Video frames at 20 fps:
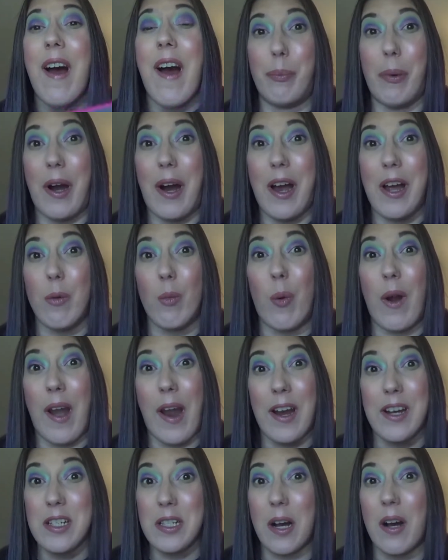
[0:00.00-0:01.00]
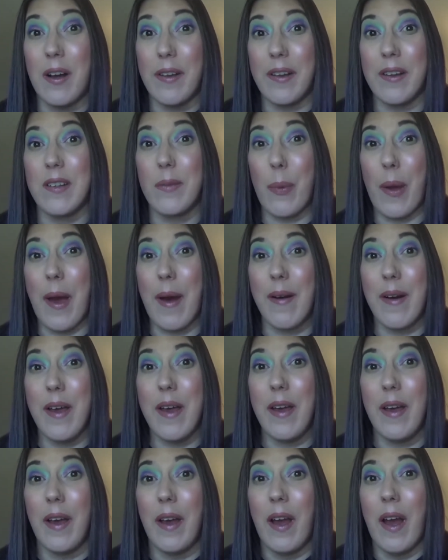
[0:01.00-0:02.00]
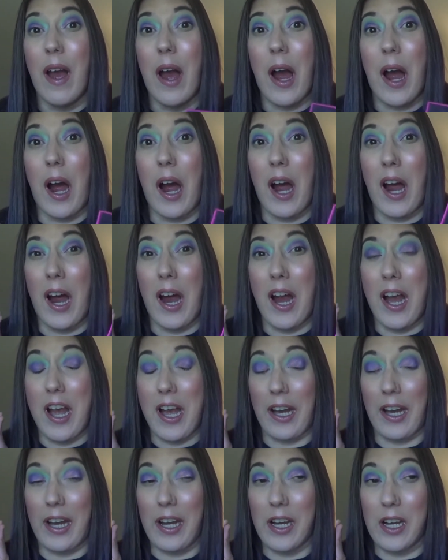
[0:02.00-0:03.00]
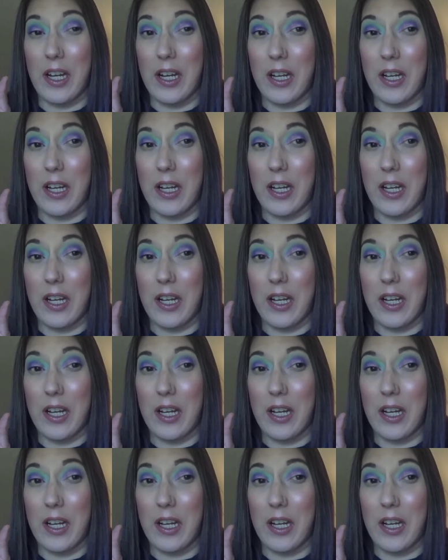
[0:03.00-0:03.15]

But when I saw this palette, I